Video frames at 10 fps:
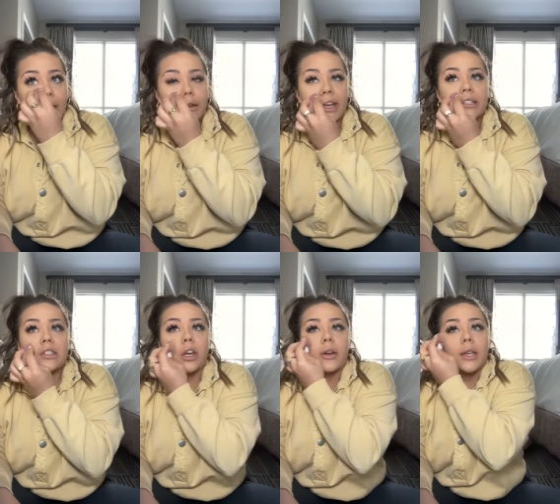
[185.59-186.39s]

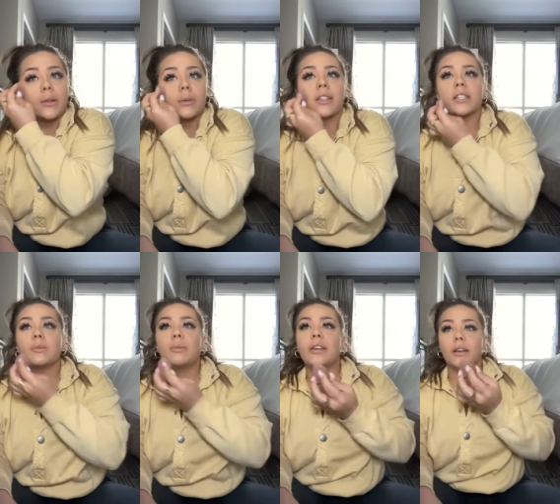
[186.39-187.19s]
Anyways, so he was one of
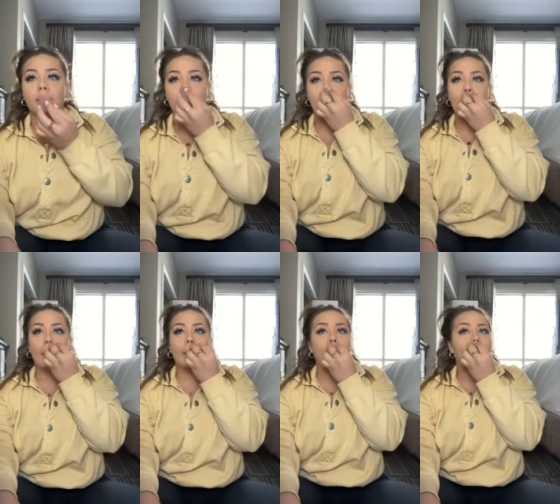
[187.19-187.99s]
the speakers
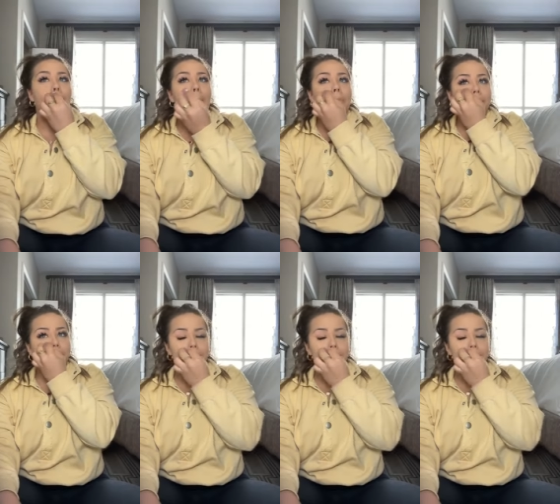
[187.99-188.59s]
and um,